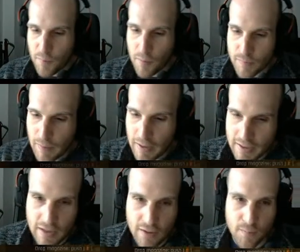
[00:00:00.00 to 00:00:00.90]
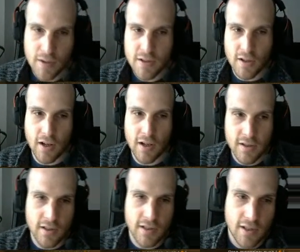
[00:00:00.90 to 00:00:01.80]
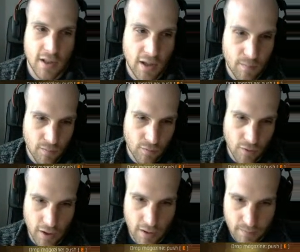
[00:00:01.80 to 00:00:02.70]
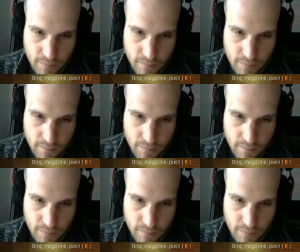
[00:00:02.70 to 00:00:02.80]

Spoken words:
bumped back down, but it's okay, it's the game. Right.